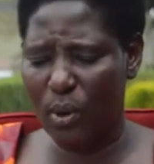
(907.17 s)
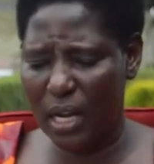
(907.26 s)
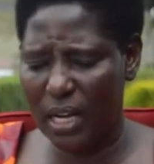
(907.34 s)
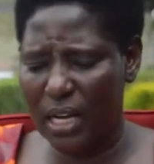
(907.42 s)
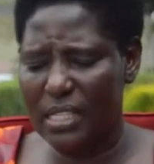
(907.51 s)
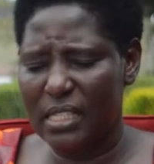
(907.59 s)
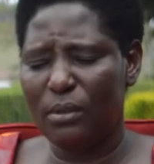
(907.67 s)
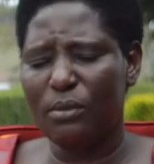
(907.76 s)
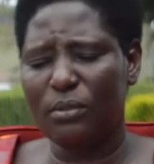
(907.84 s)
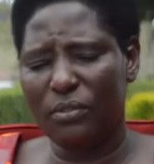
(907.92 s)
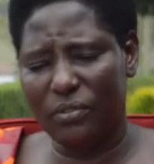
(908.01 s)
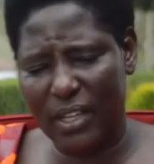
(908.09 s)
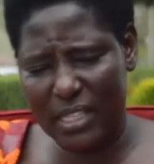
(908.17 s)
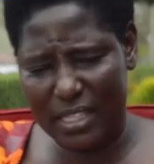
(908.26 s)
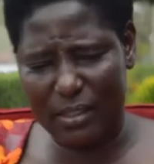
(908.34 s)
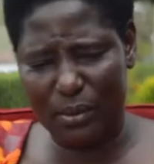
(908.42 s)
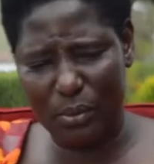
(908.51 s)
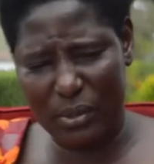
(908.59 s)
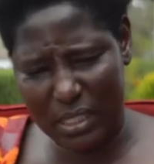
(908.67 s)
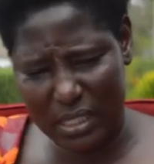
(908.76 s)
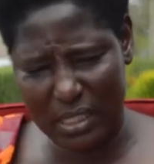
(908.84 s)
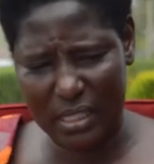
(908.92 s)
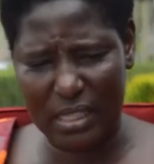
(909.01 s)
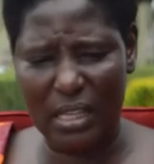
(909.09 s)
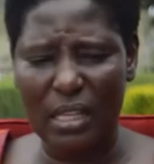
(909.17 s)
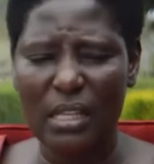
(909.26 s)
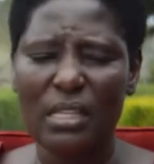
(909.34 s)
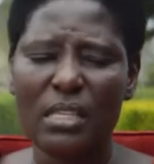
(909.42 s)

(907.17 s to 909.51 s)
workers are not versed with